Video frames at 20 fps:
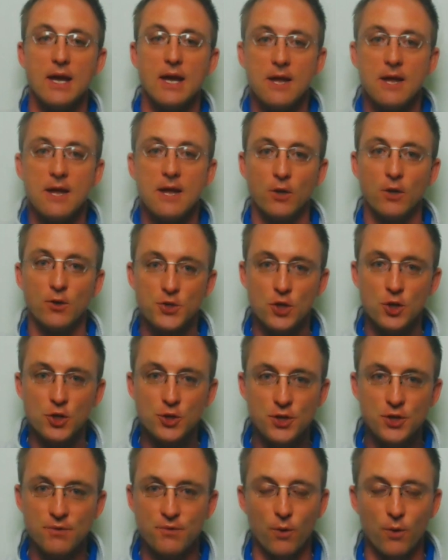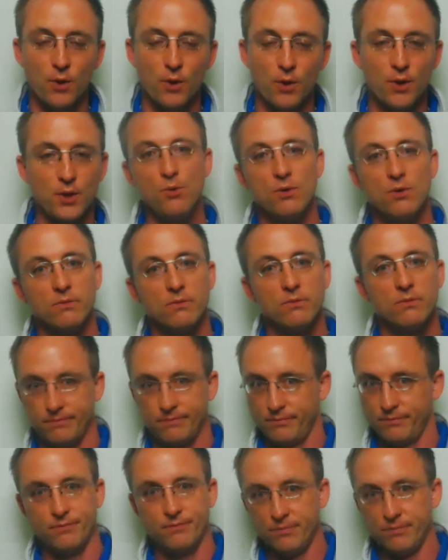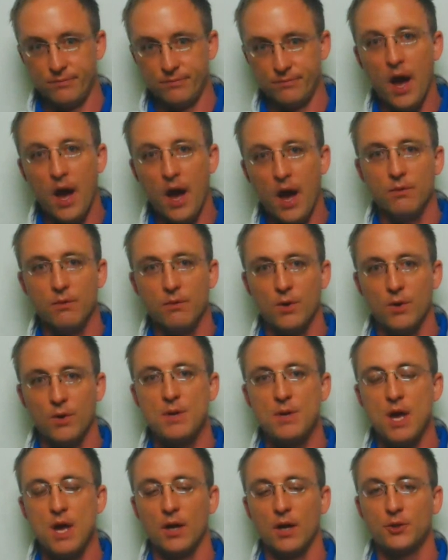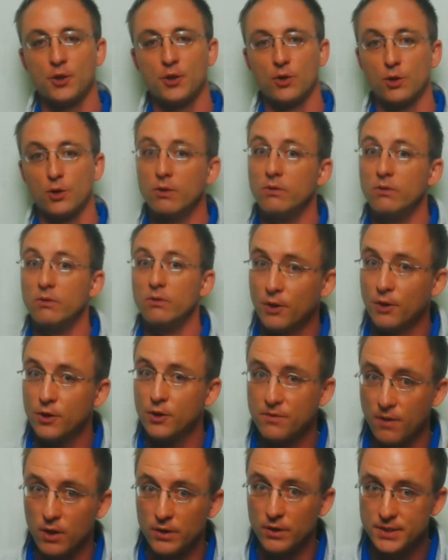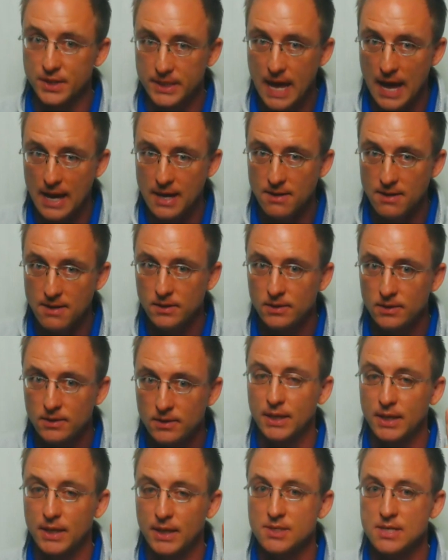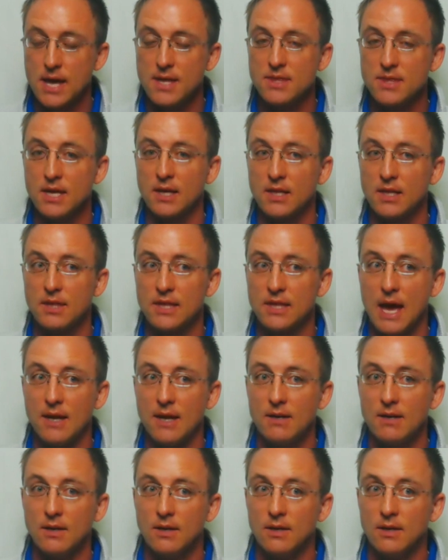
If they're searching for you, want to be on Google, first of all, today, because I think that